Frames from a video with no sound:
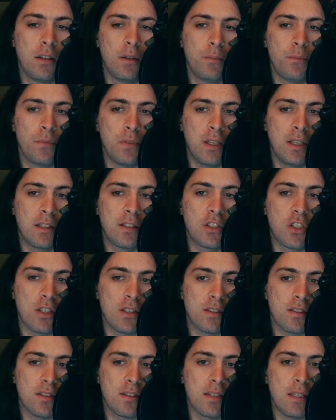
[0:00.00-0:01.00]
It
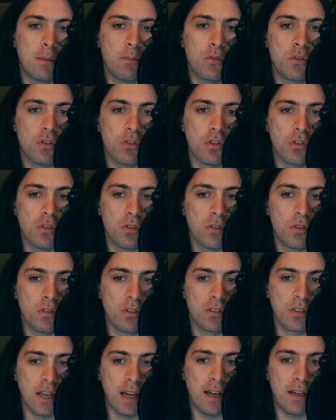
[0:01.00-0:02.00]
just seemed to
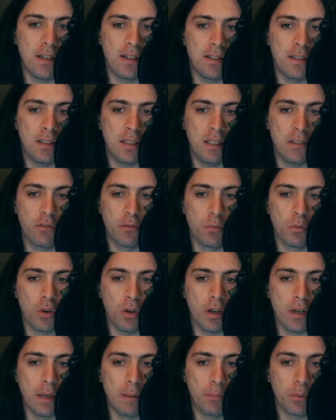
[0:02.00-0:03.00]
dial in even
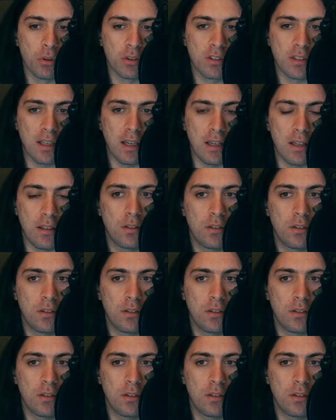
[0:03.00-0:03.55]
more input gain.